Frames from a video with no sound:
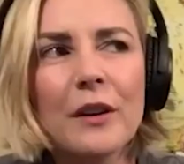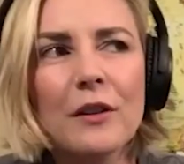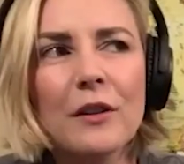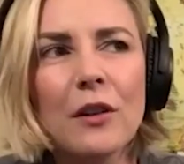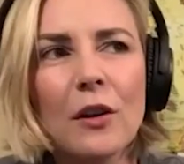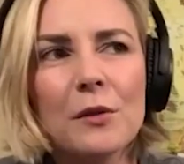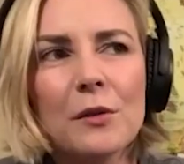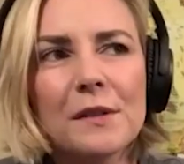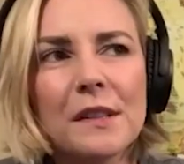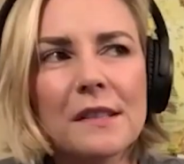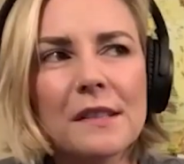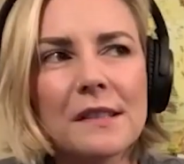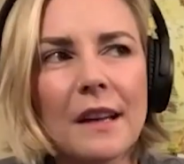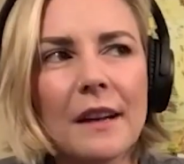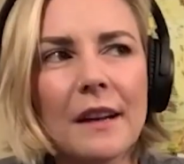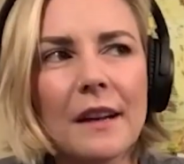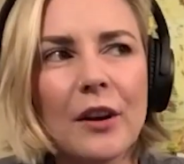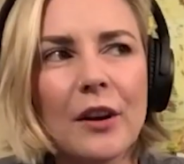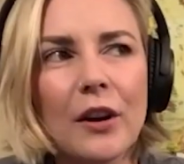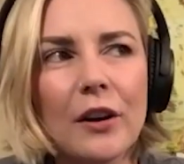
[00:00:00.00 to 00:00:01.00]
closest
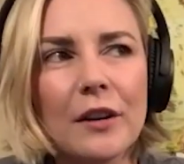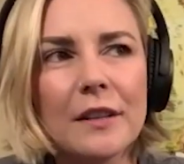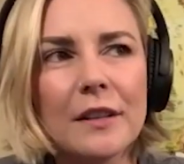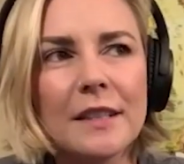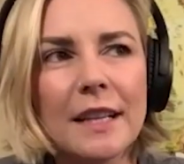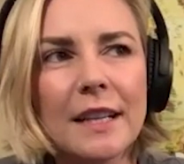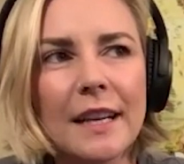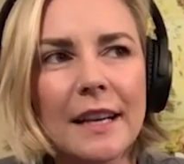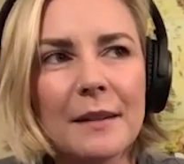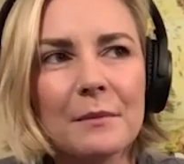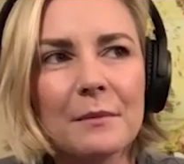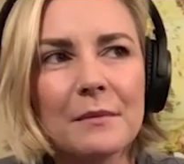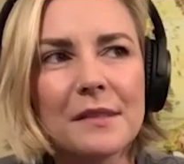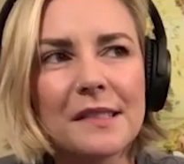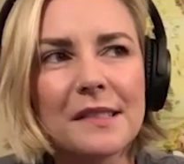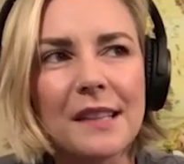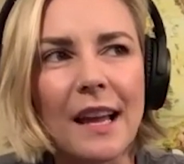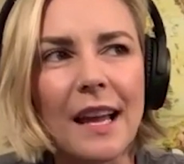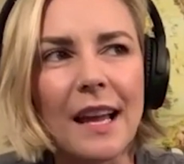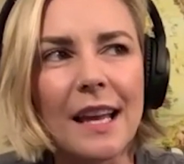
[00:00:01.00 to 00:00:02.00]
I'd heard to him
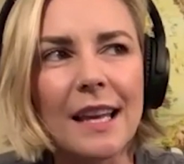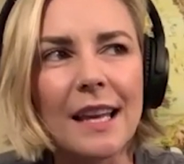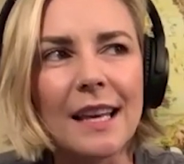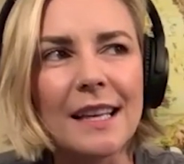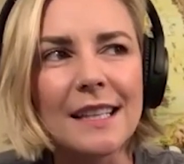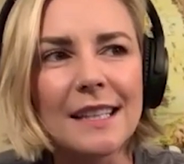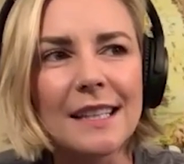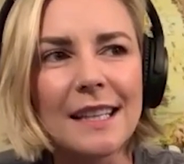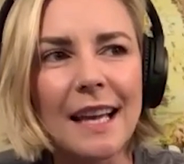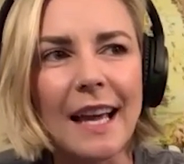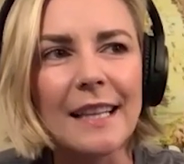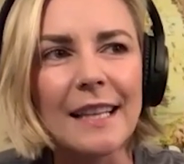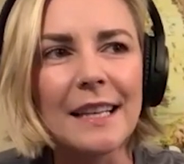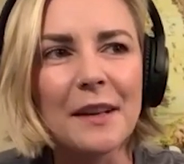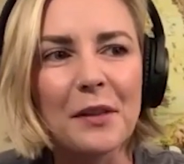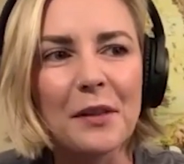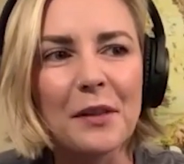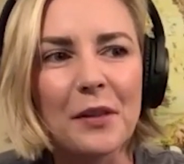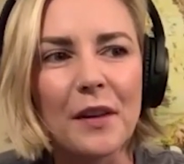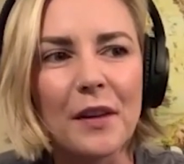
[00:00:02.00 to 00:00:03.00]
saying
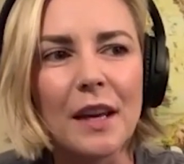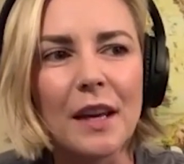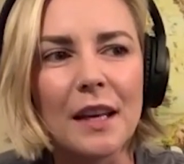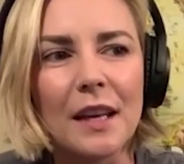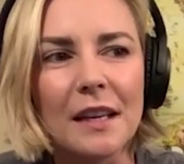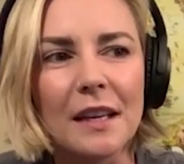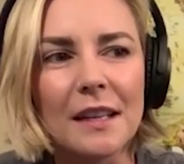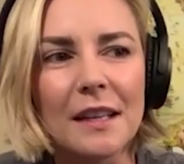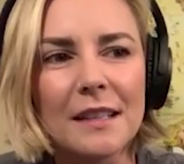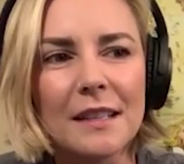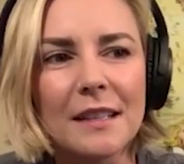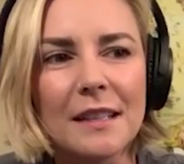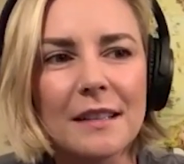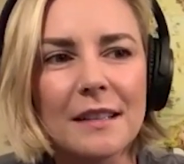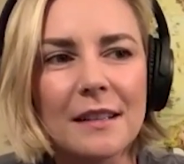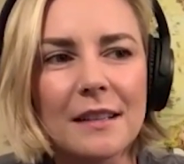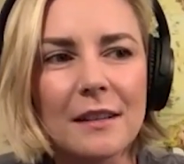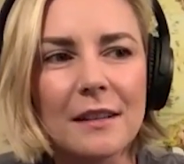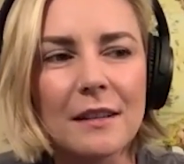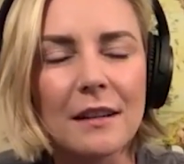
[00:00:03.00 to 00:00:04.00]
anything
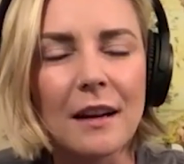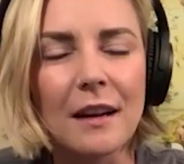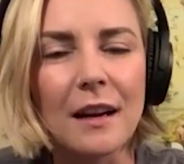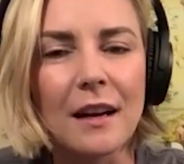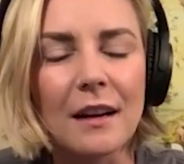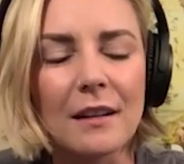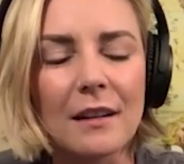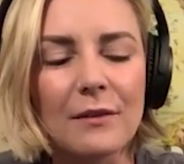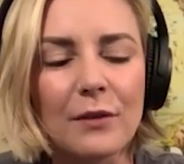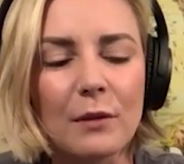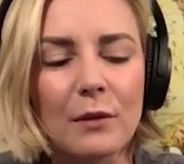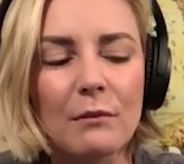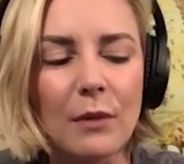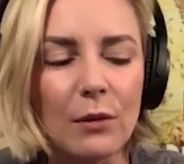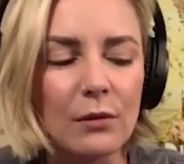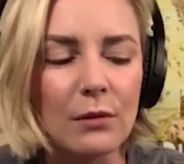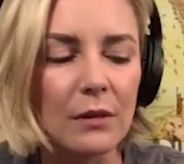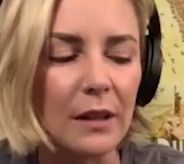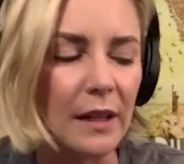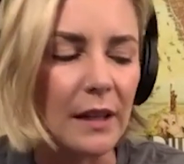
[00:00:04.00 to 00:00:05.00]

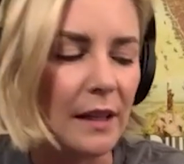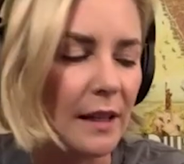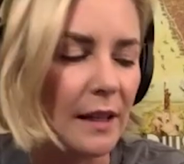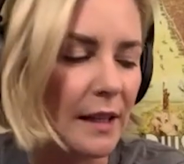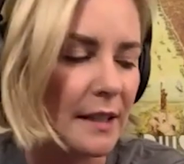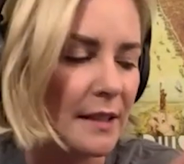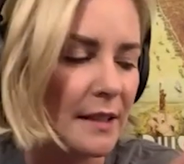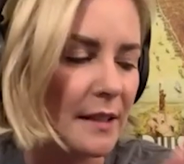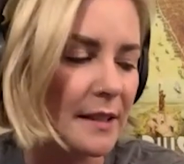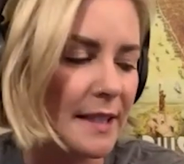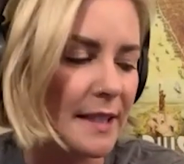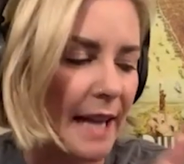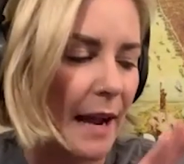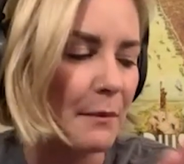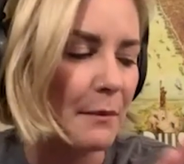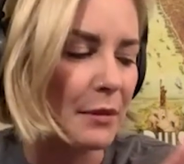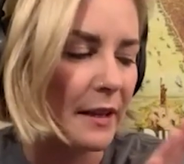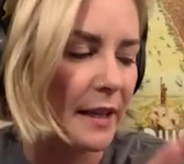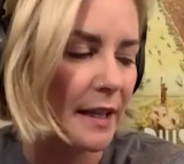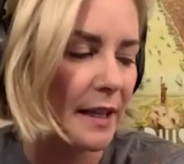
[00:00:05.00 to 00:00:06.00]
remotely into
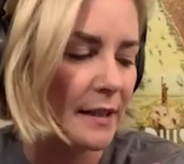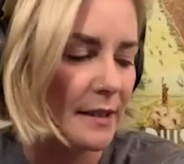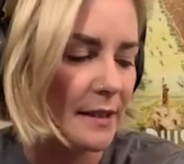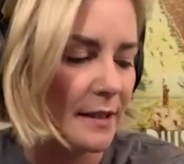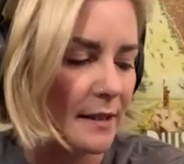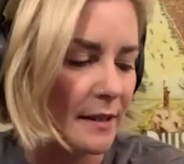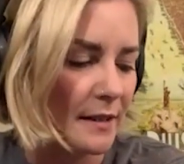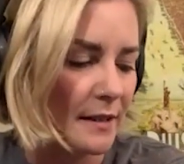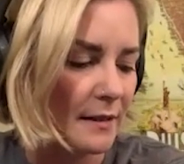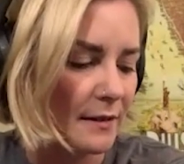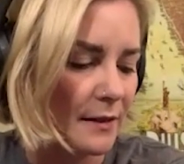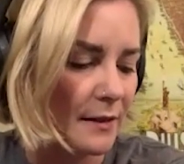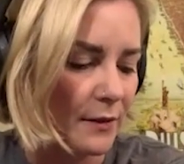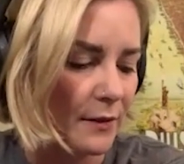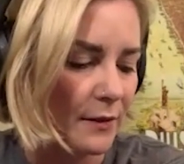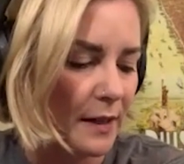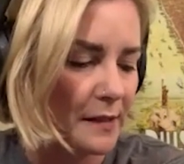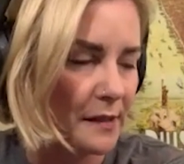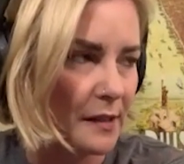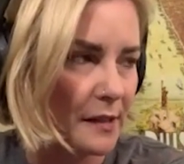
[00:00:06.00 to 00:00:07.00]
dabbling into the
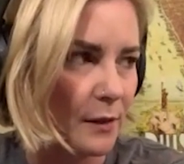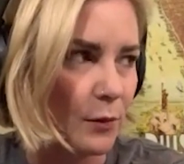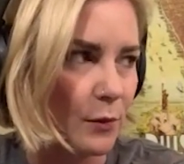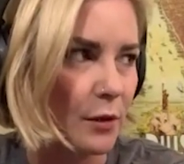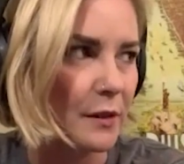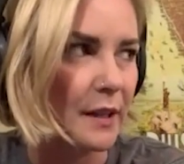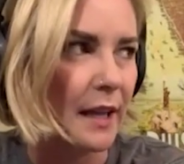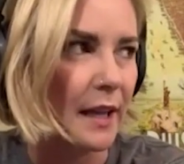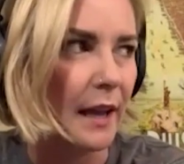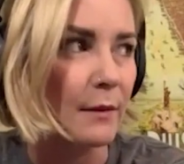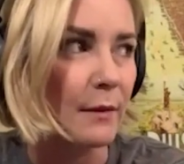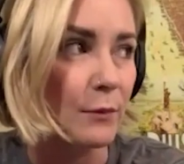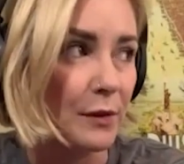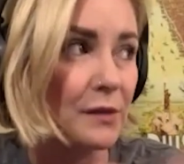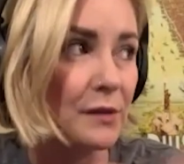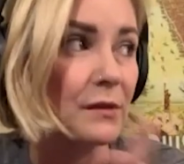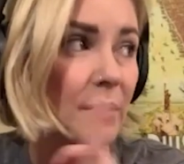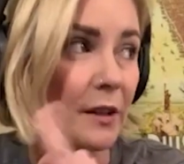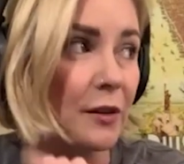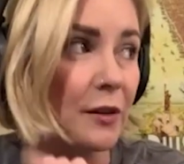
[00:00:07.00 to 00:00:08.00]
wrestling world again
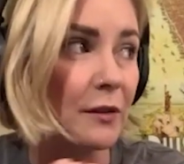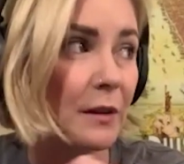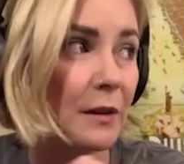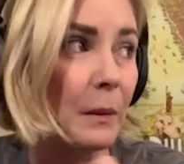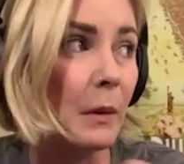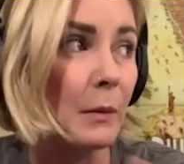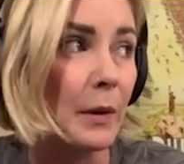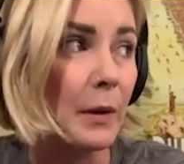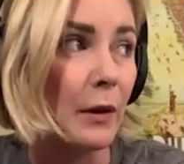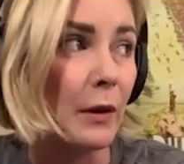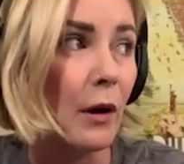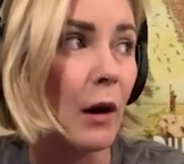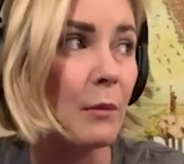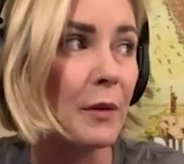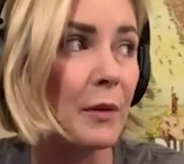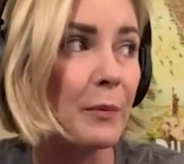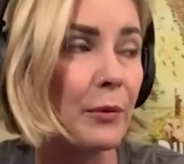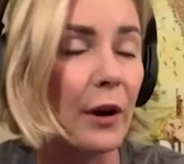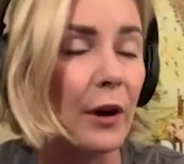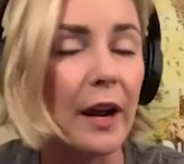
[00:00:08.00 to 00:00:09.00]
was literally when we were on
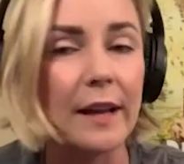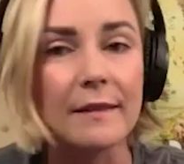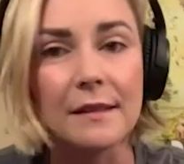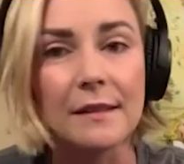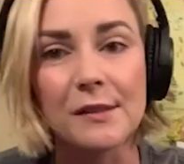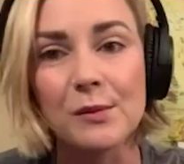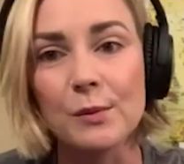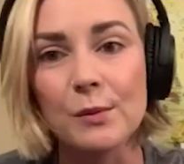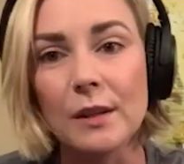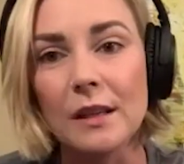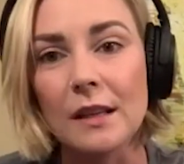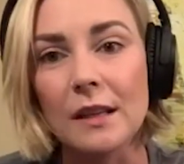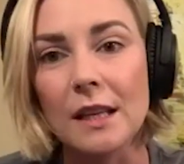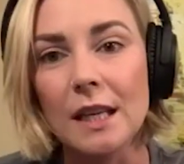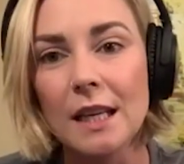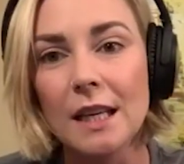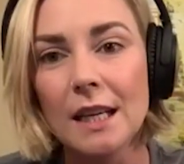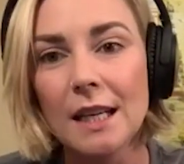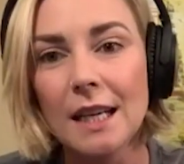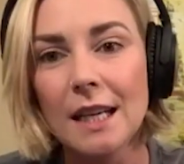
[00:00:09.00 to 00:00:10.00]
with Brian this week.
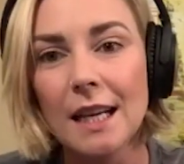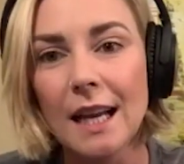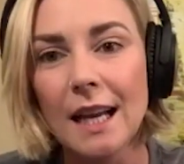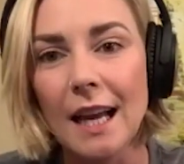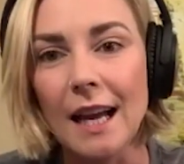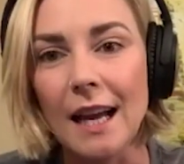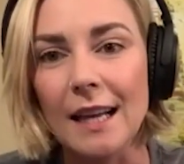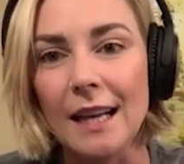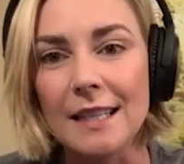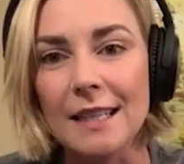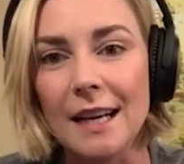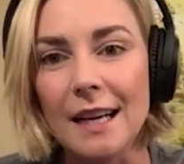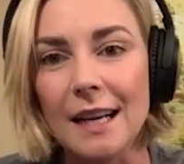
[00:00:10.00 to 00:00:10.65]
And